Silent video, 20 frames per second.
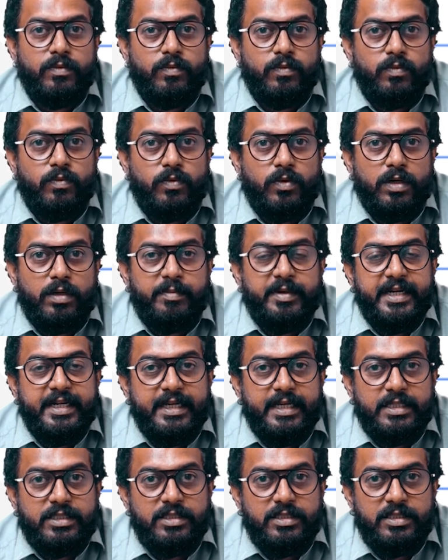what
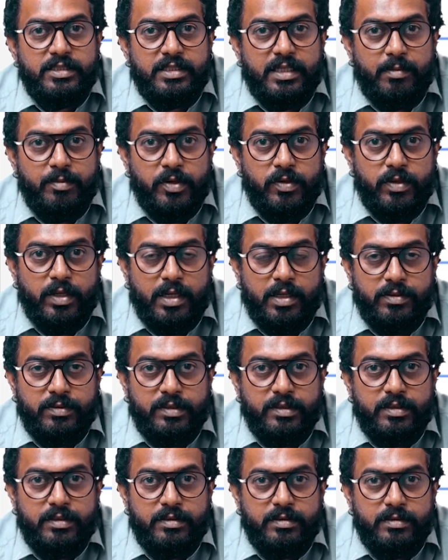medication is
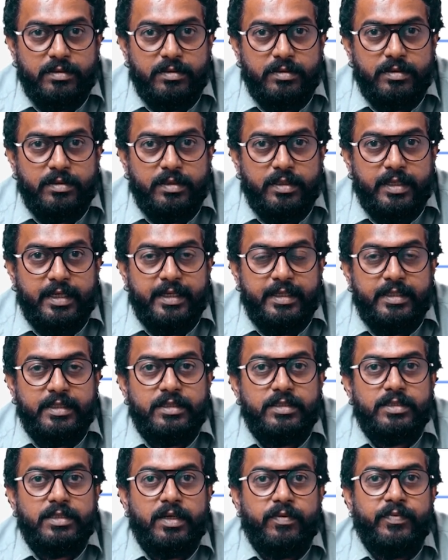amiodarone? It
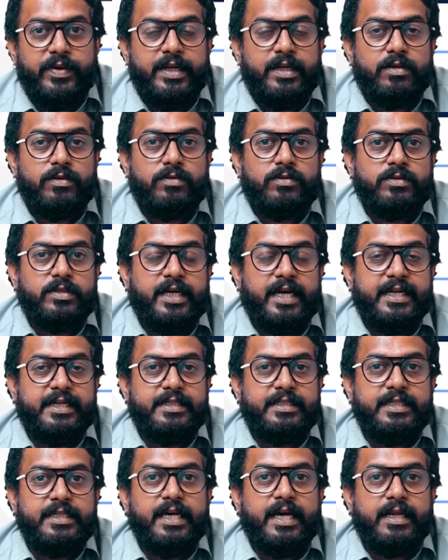is a well-known
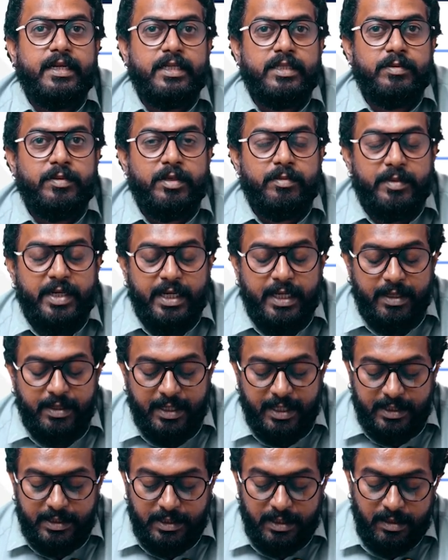anti-arrhythmic
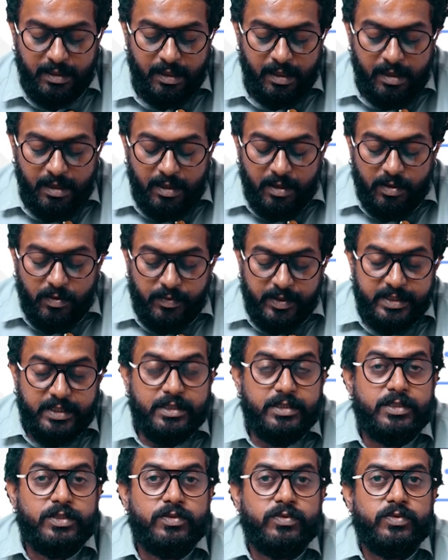medication which
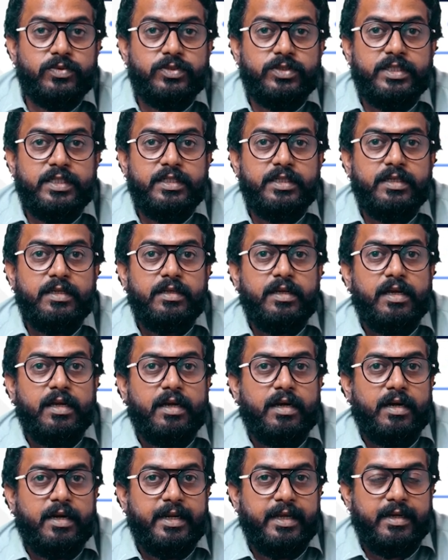is used in
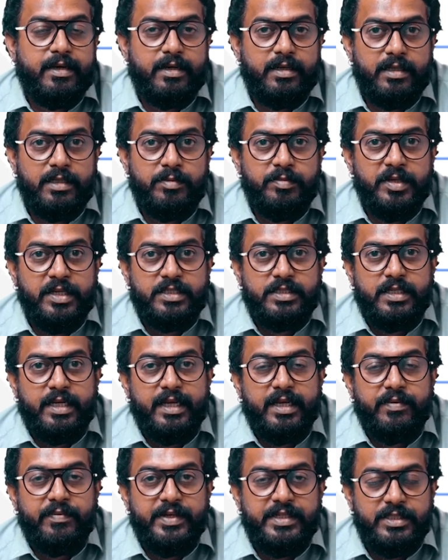cardiac arrhythmias
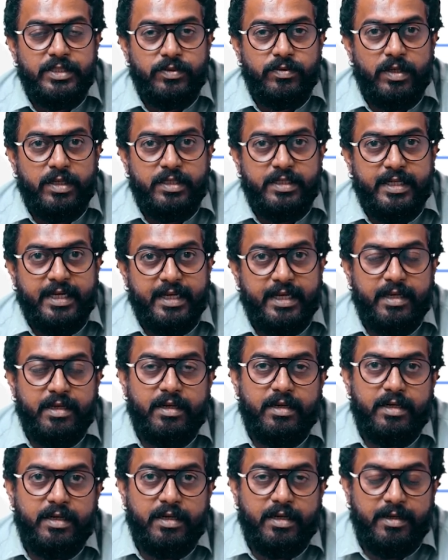like ventricular
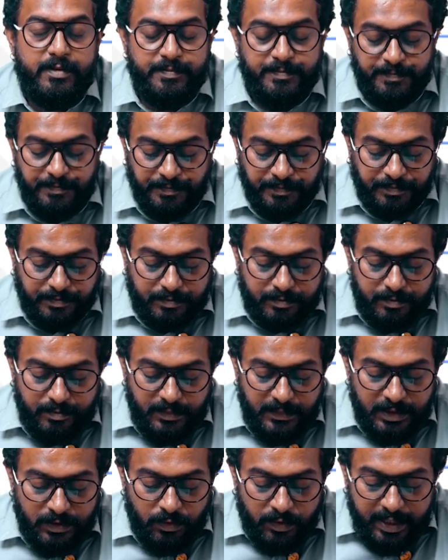tachycardia.
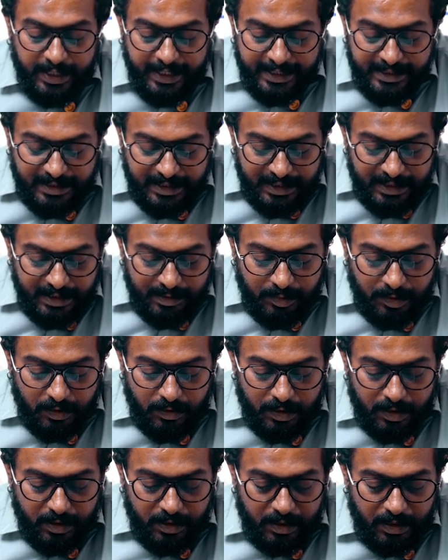Okay, let's see
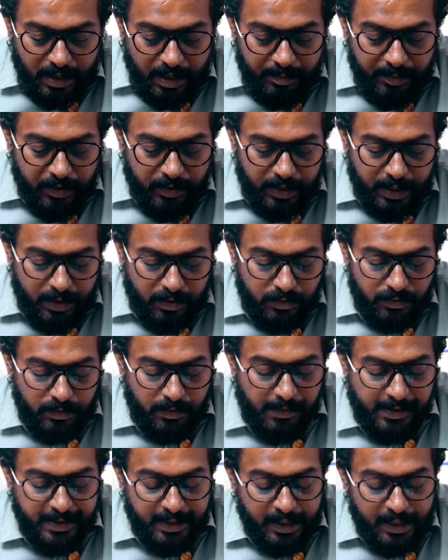about amiodarone.